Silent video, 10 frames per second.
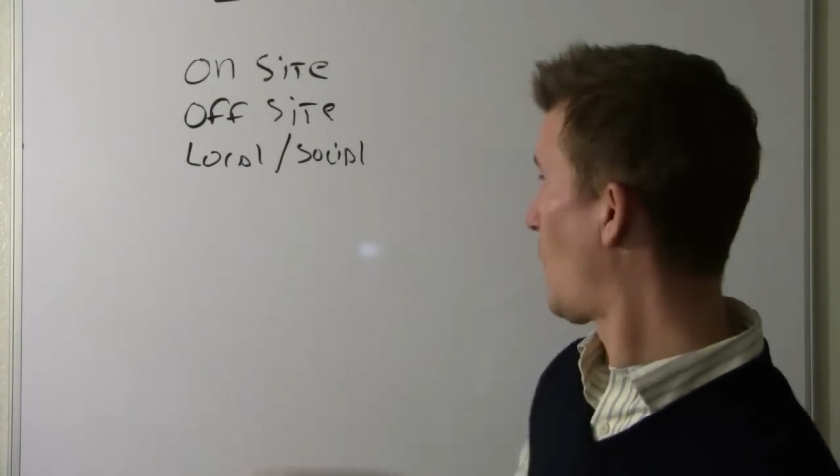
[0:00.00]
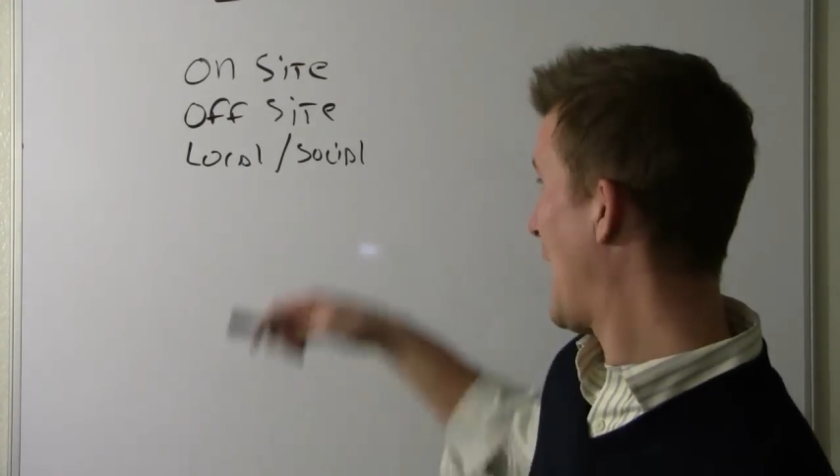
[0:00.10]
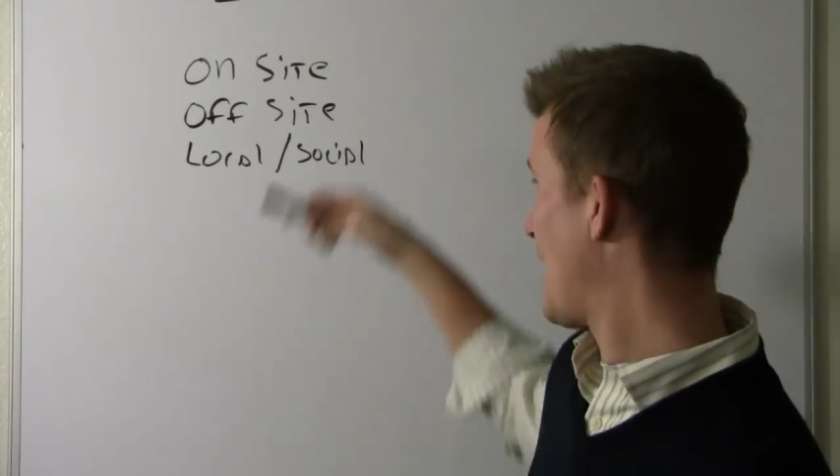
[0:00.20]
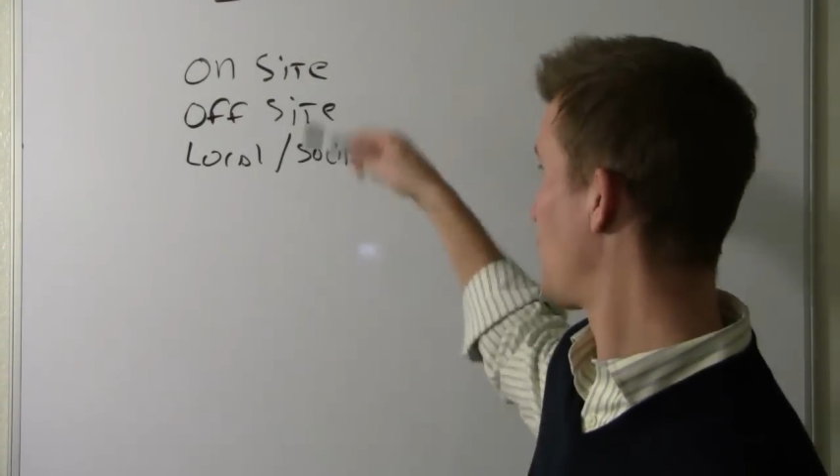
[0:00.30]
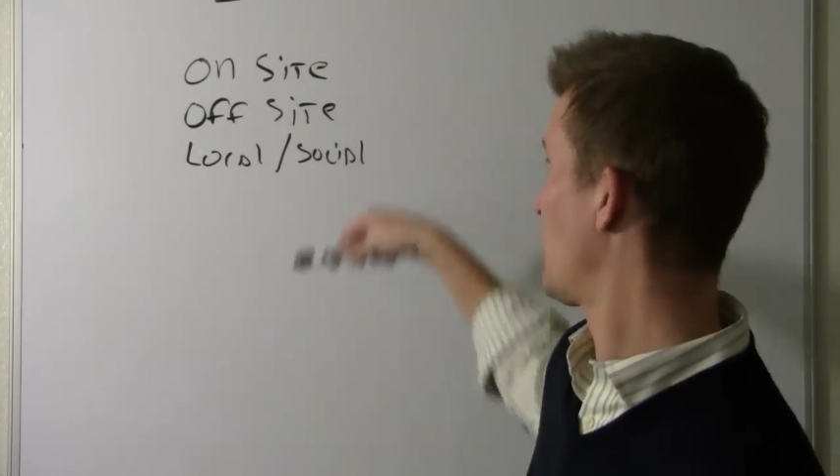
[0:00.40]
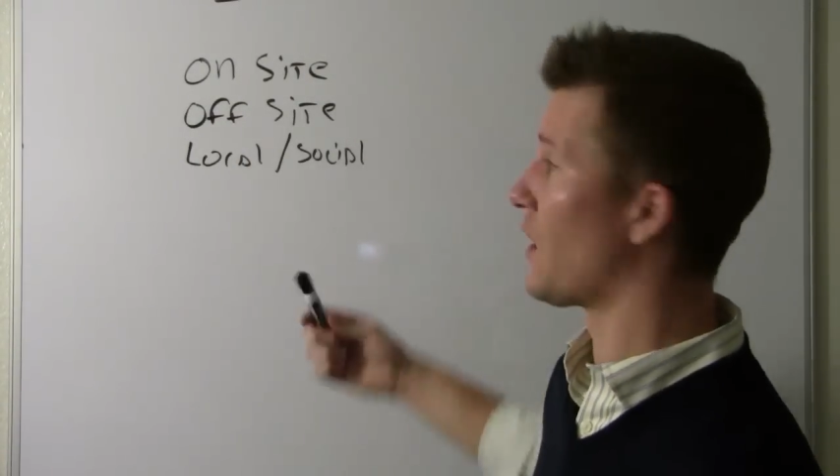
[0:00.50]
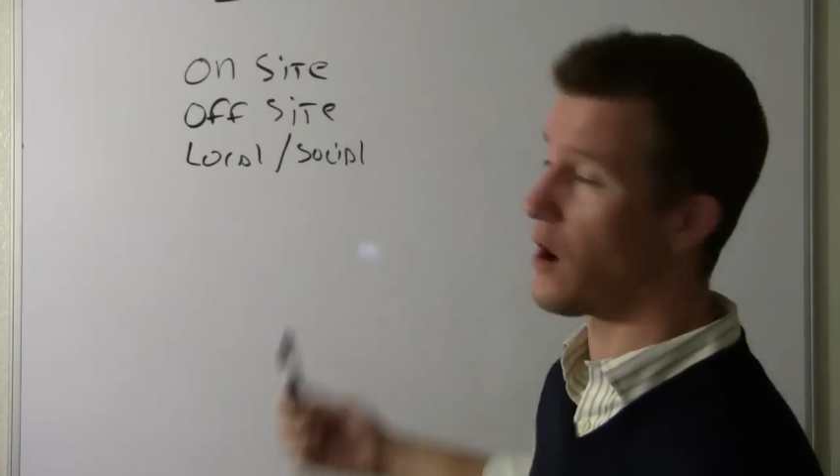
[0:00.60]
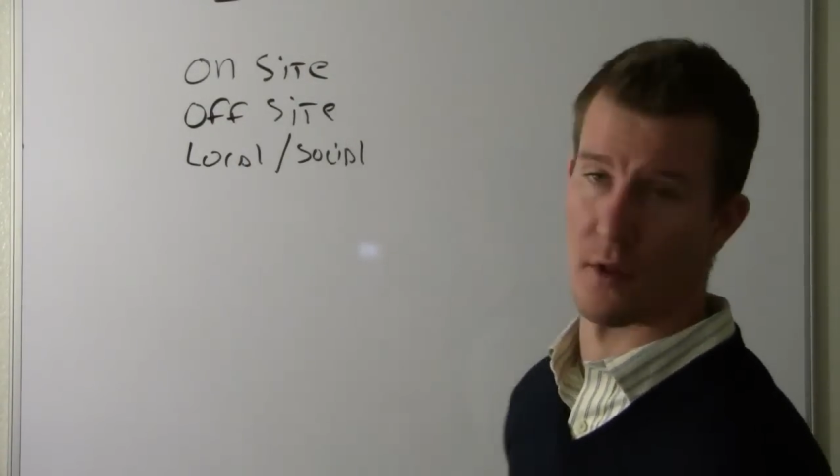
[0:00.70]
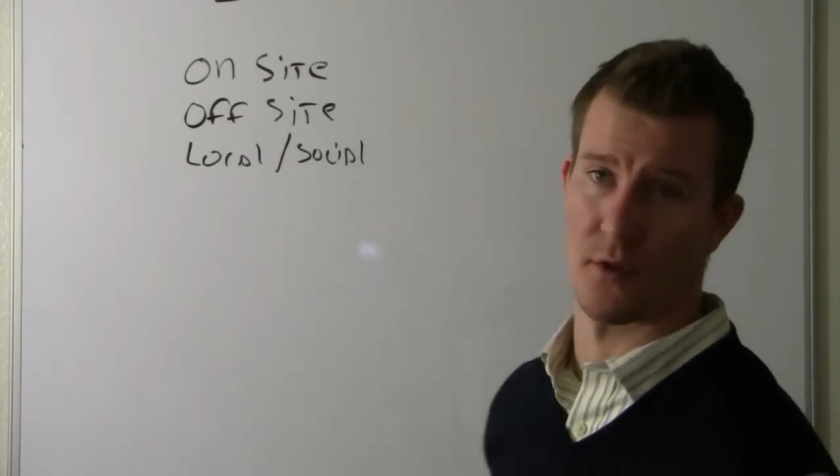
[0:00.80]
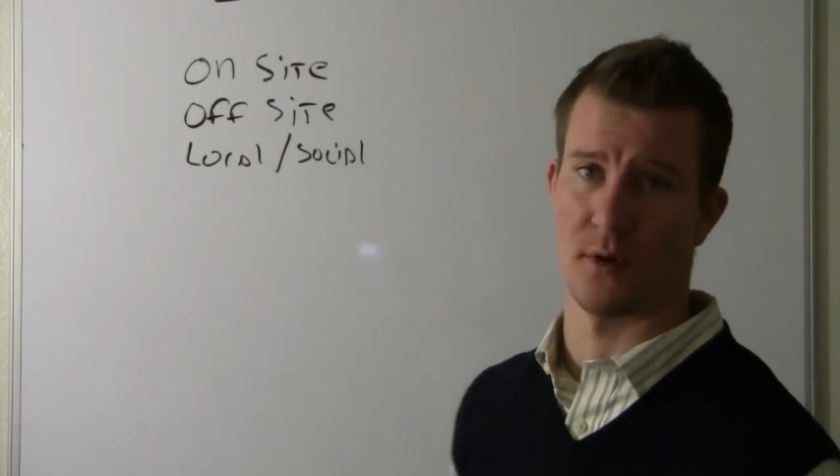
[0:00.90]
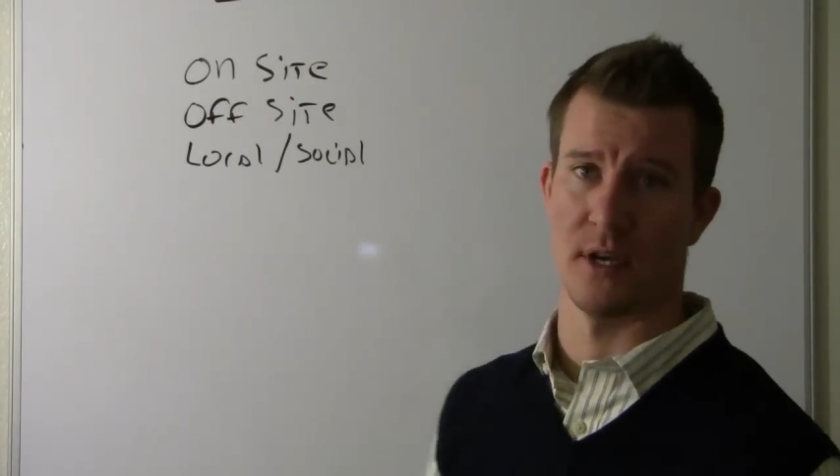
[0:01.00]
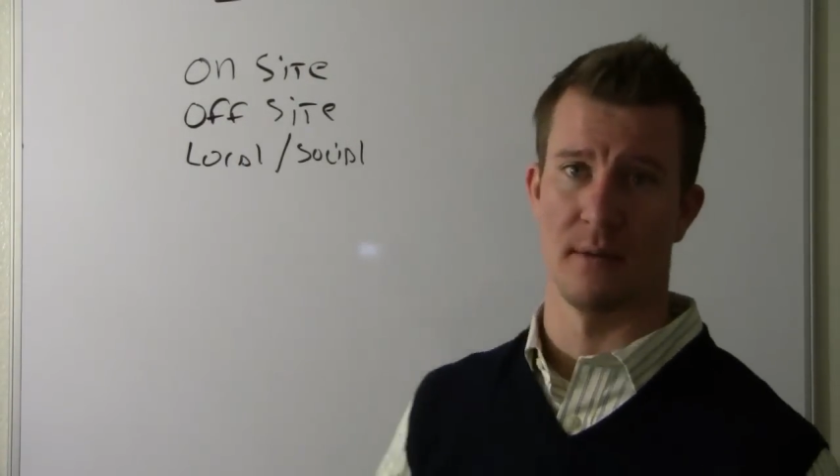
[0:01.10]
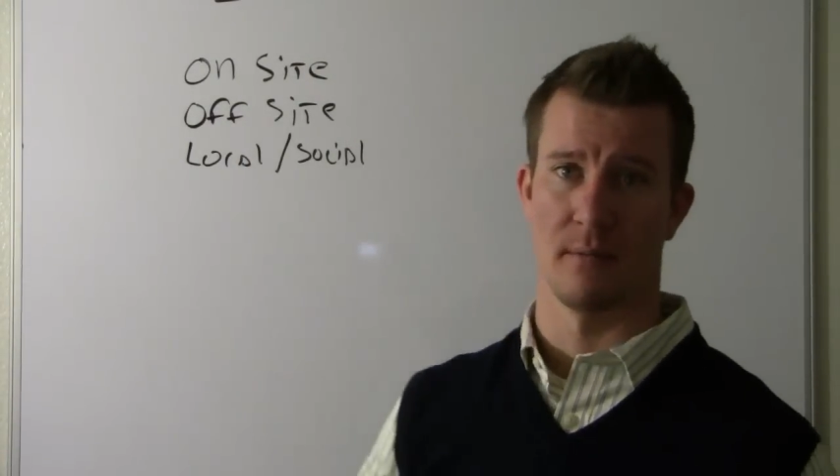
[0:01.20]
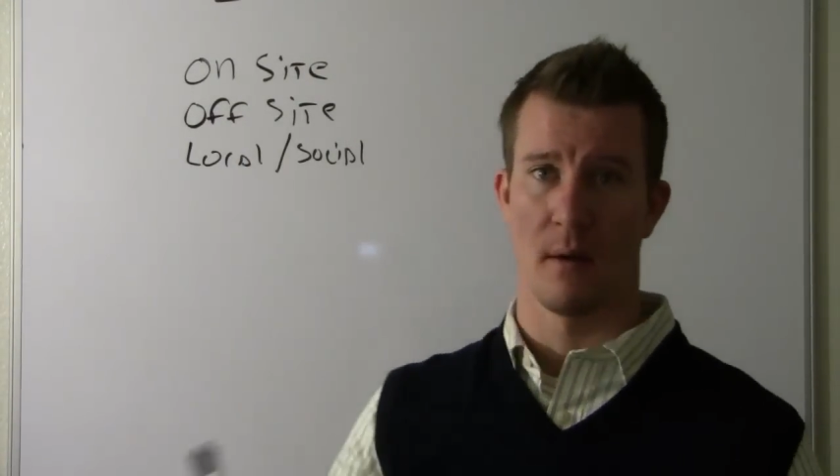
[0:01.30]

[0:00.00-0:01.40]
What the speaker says: what I feel are the three